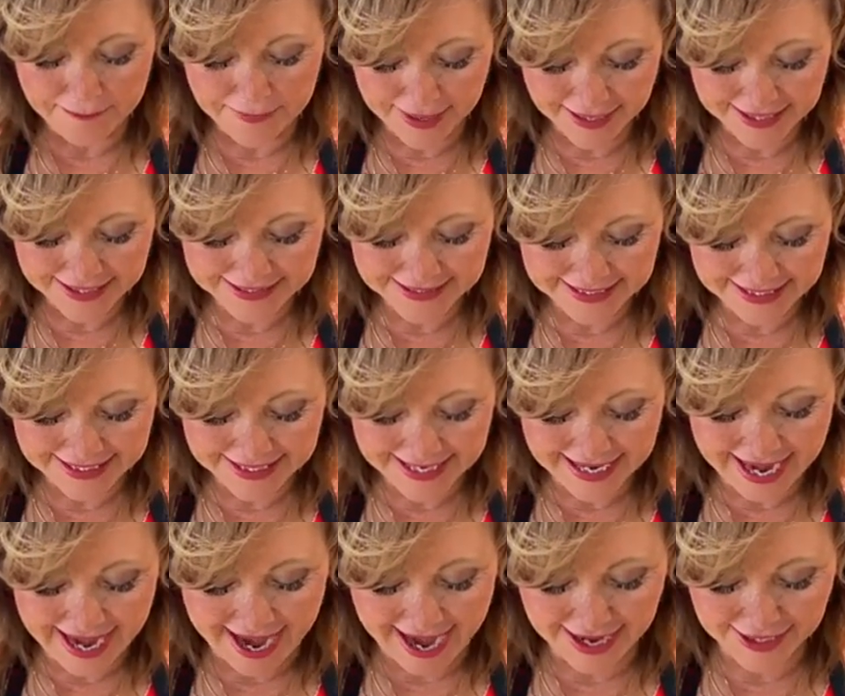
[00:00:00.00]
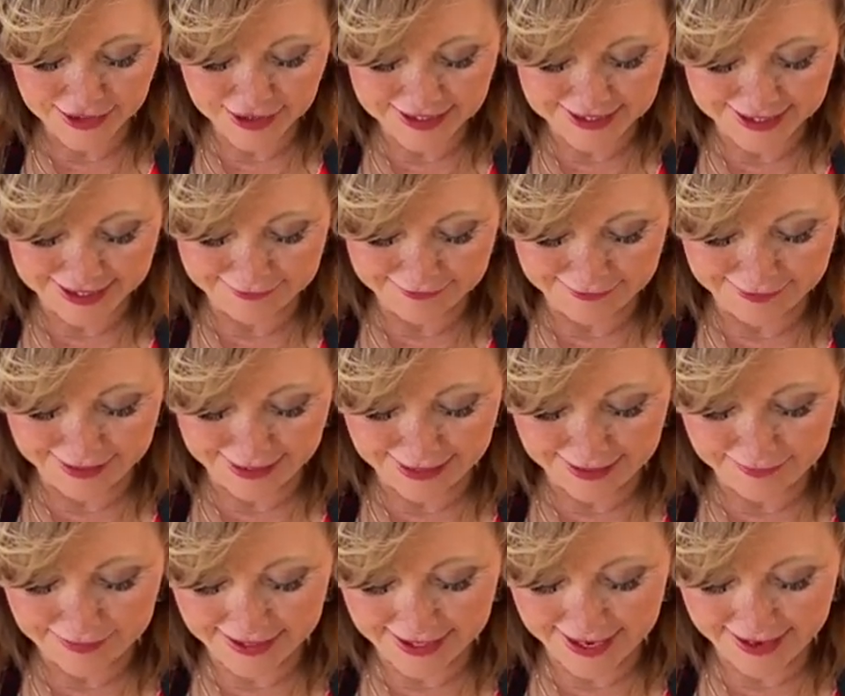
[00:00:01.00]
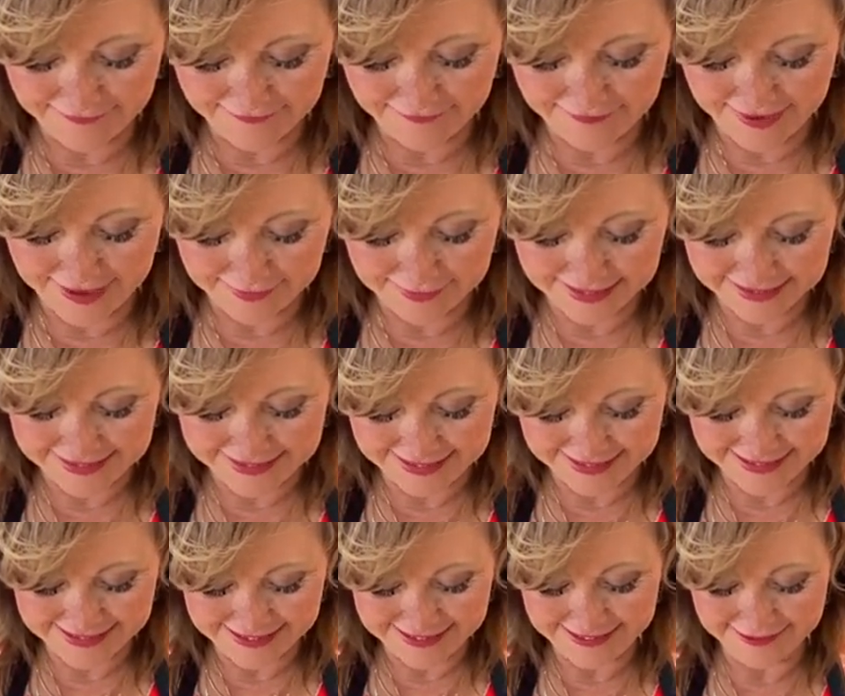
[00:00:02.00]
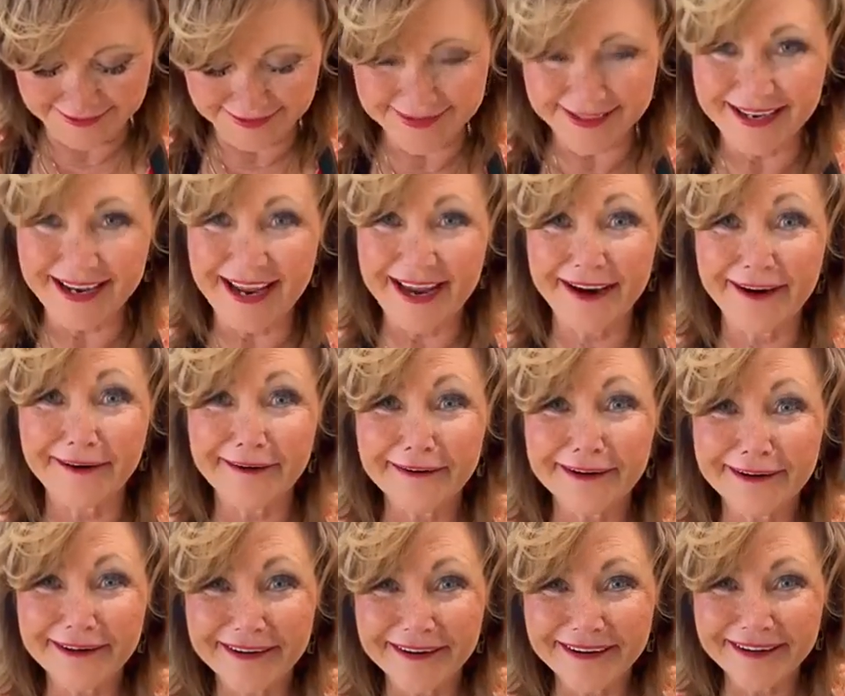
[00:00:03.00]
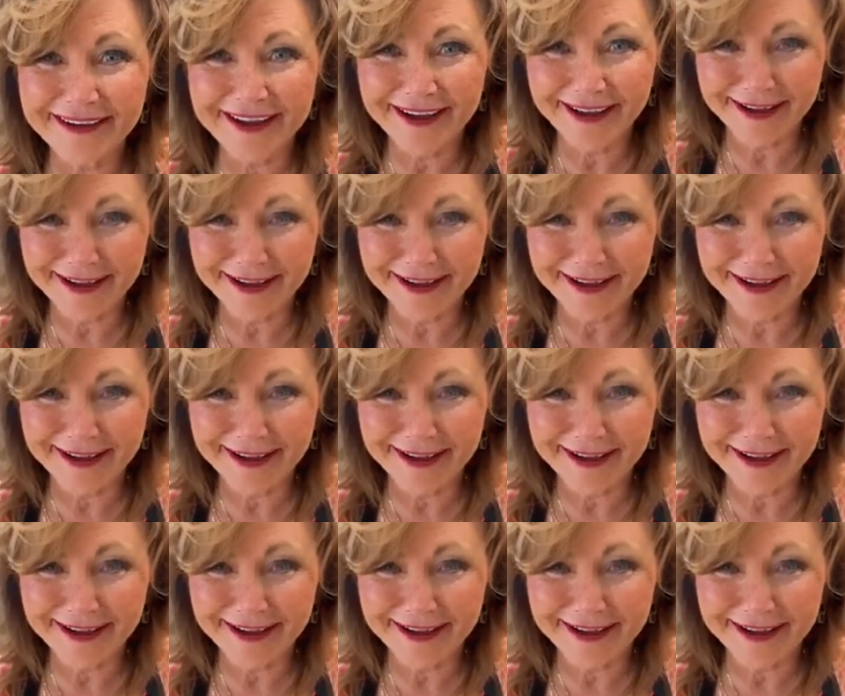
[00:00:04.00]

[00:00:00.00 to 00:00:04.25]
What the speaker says: but it didn't actually really become famous until the era